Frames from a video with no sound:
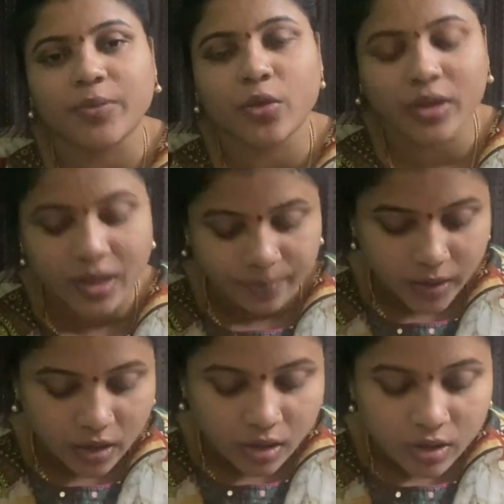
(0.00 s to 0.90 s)
Okay,
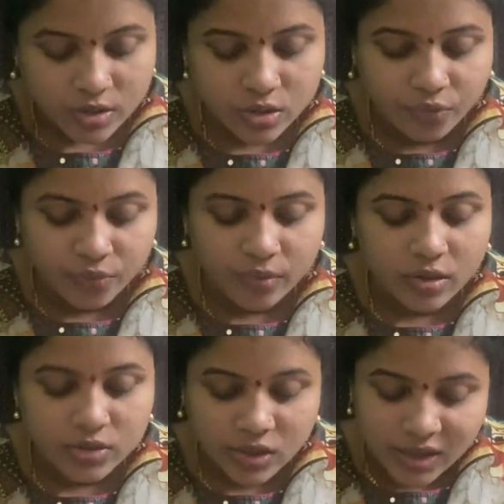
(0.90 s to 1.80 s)
so
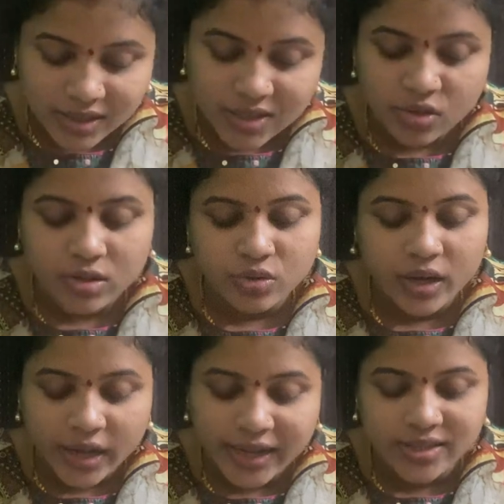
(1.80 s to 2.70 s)
that is also a
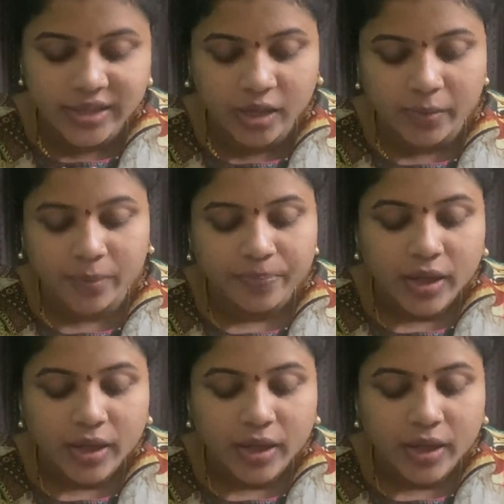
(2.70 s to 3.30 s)
correct statement.